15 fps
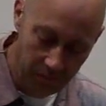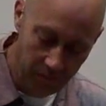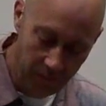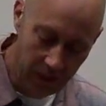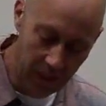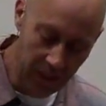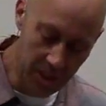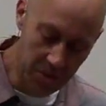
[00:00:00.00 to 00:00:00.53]

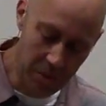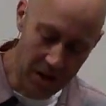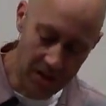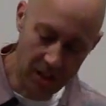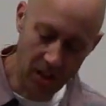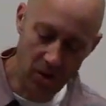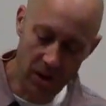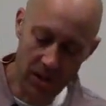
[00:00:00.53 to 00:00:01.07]
He spent an
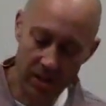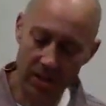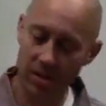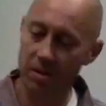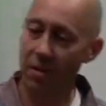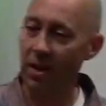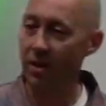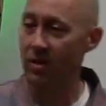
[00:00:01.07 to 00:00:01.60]
increasing
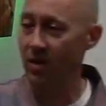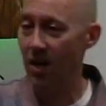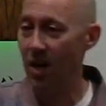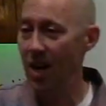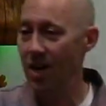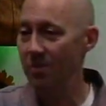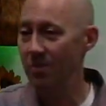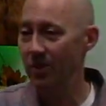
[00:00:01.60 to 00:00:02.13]
amount of
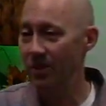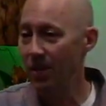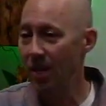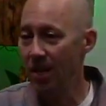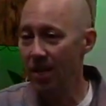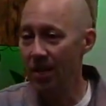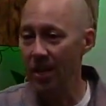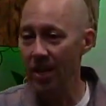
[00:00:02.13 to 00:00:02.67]
time
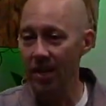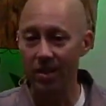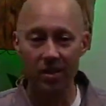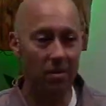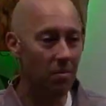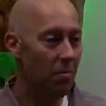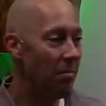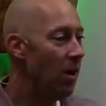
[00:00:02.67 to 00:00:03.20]

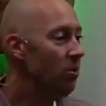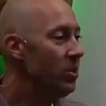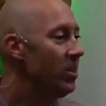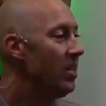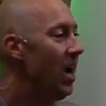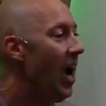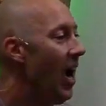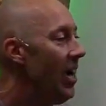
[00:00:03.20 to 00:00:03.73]
in mountain
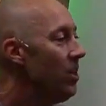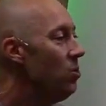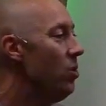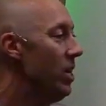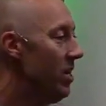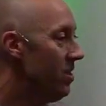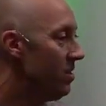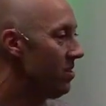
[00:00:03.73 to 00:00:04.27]

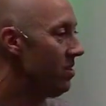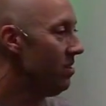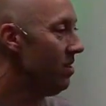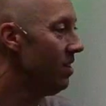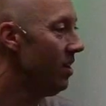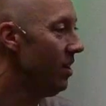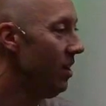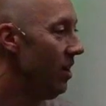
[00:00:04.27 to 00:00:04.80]
hideaways
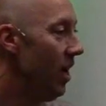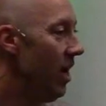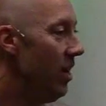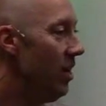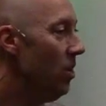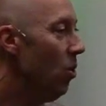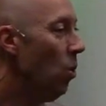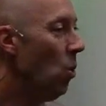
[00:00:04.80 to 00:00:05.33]
and
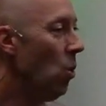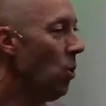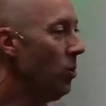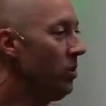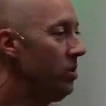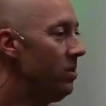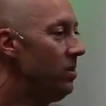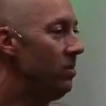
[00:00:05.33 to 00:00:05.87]
in old
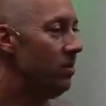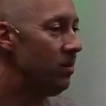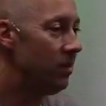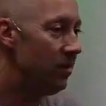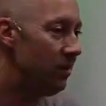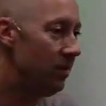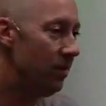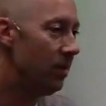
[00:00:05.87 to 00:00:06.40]

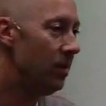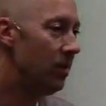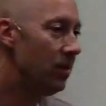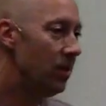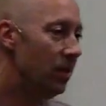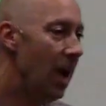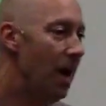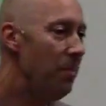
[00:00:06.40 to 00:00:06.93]

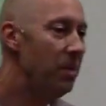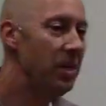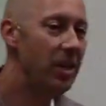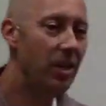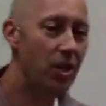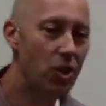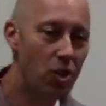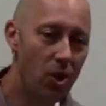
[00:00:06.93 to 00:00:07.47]

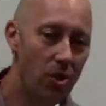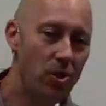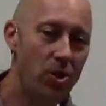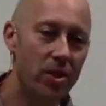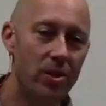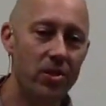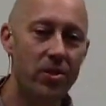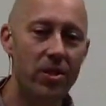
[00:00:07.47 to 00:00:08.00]
dilapidated
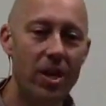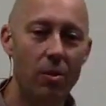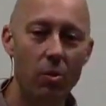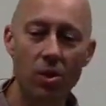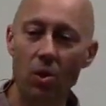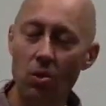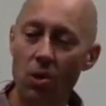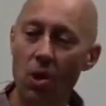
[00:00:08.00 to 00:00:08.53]
churches that were
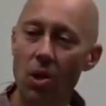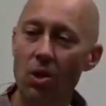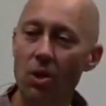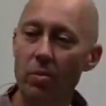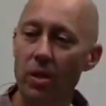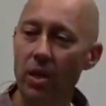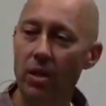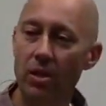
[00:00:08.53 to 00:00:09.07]
no longer
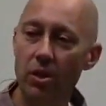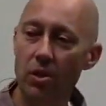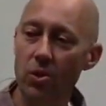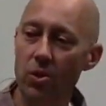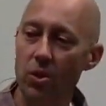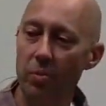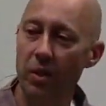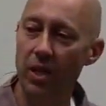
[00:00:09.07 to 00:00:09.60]
being used,
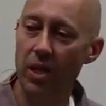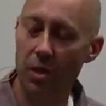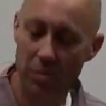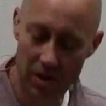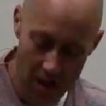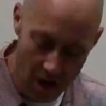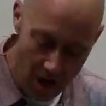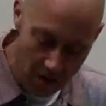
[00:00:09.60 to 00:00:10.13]
but he could be
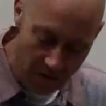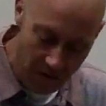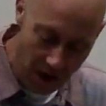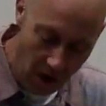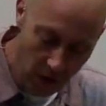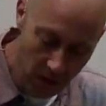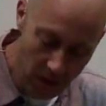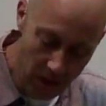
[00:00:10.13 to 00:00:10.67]

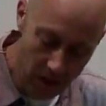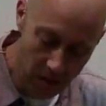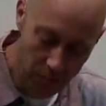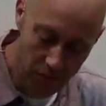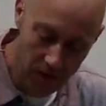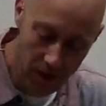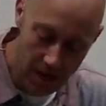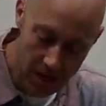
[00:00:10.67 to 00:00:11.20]
found there
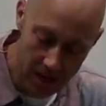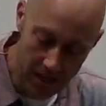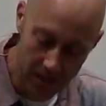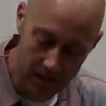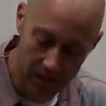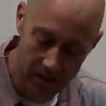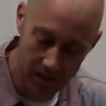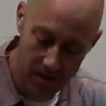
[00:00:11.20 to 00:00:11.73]
praying.
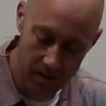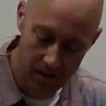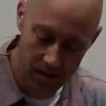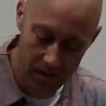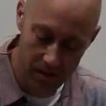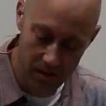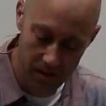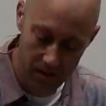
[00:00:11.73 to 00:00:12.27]

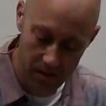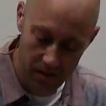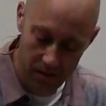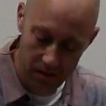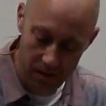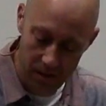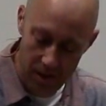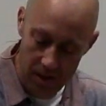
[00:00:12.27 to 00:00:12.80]

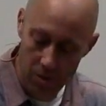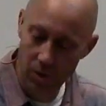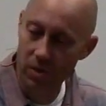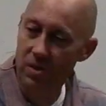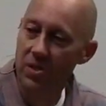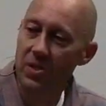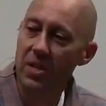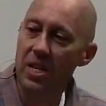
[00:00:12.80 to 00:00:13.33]
He
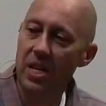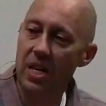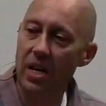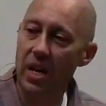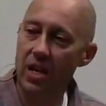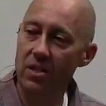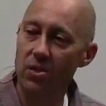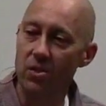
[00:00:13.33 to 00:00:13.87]
was seeking
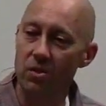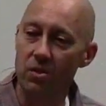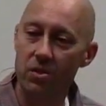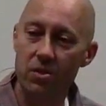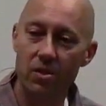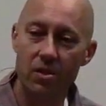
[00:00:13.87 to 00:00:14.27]
answers.